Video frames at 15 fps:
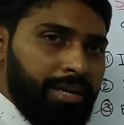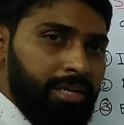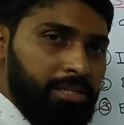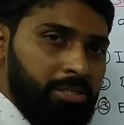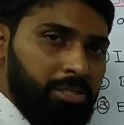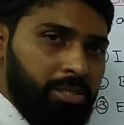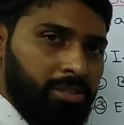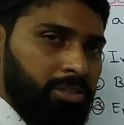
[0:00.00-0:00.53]

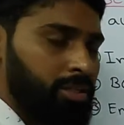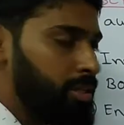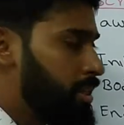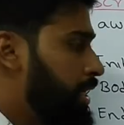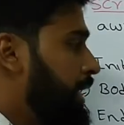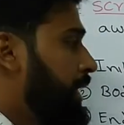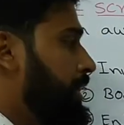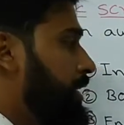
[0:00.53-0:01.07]

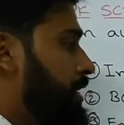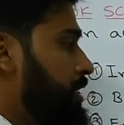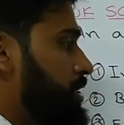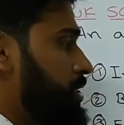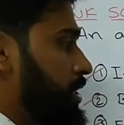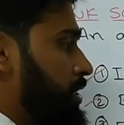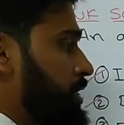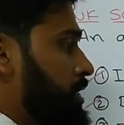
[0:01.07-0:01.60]
instruction. That
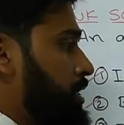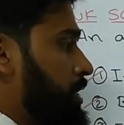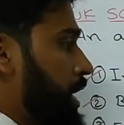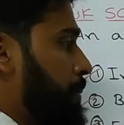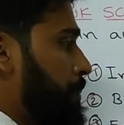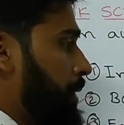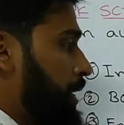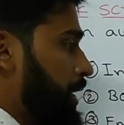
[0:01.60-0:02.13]
instruction is
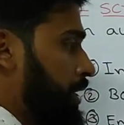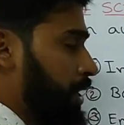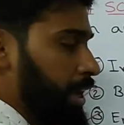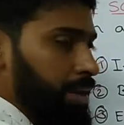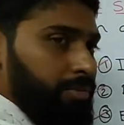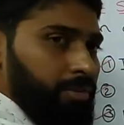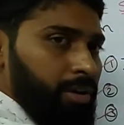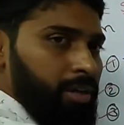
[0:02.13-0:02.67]
applied on
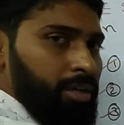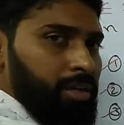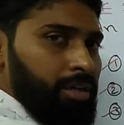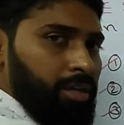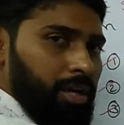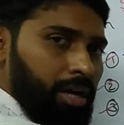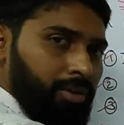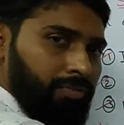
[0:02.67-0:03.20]
line 1,
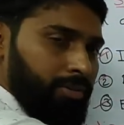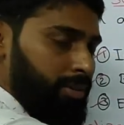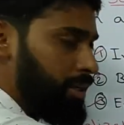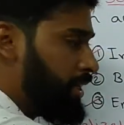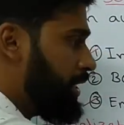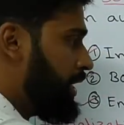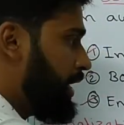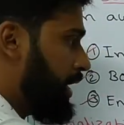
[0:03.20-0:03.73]
after
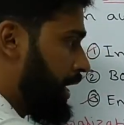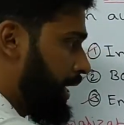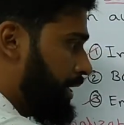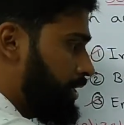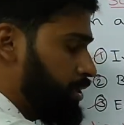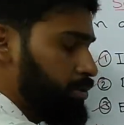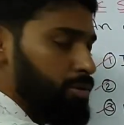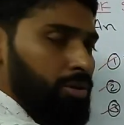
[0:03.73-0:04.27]
that
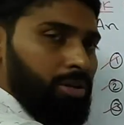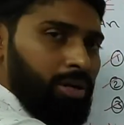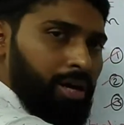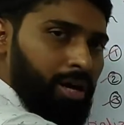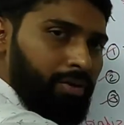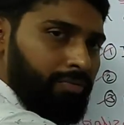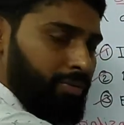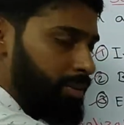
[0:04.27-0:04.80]
line 2,
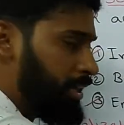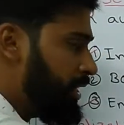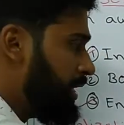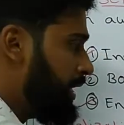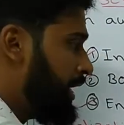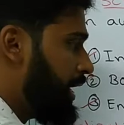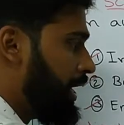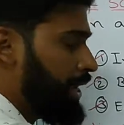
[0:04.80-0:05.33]
after
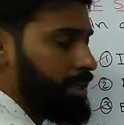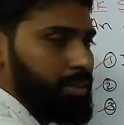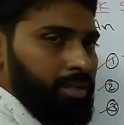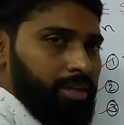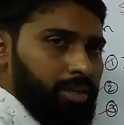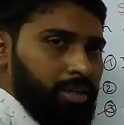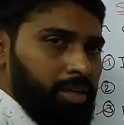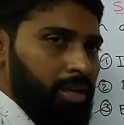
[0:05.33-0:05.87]
that line
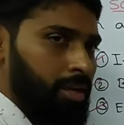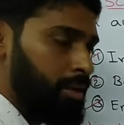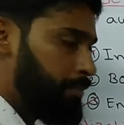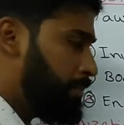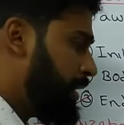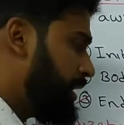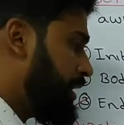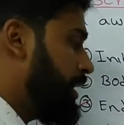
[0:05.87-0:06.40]
3.
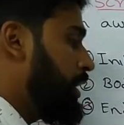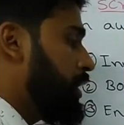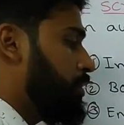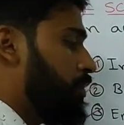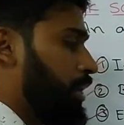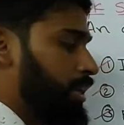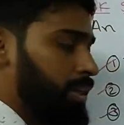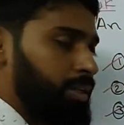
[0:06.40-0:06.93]
But
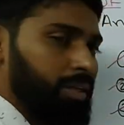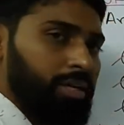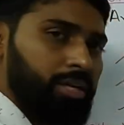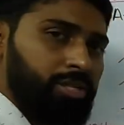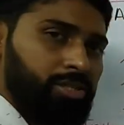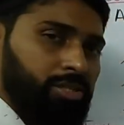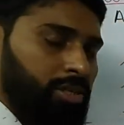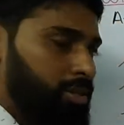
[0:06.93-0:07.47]
what are the
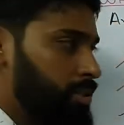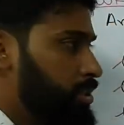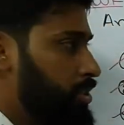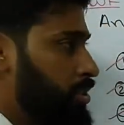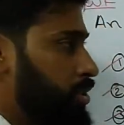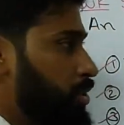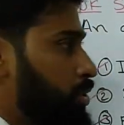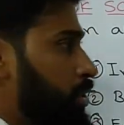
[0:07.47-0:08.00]

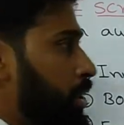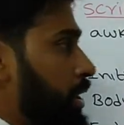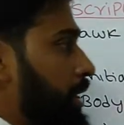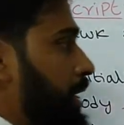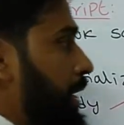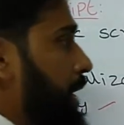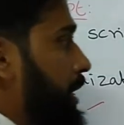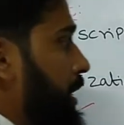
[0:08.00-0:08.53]
instructions you
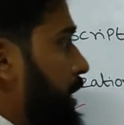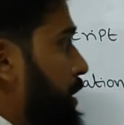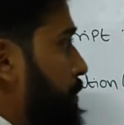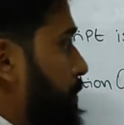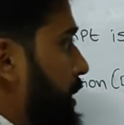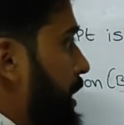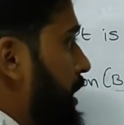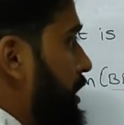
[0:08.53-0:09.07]
are writing
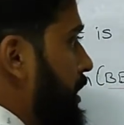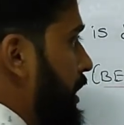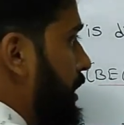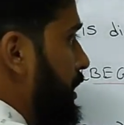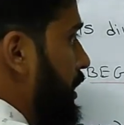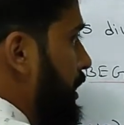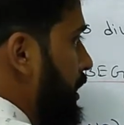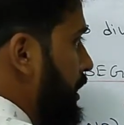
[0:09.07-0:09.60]
in begin
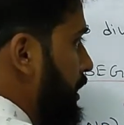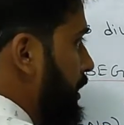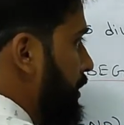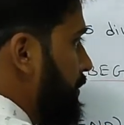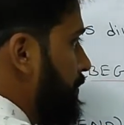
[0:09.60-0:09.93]
section?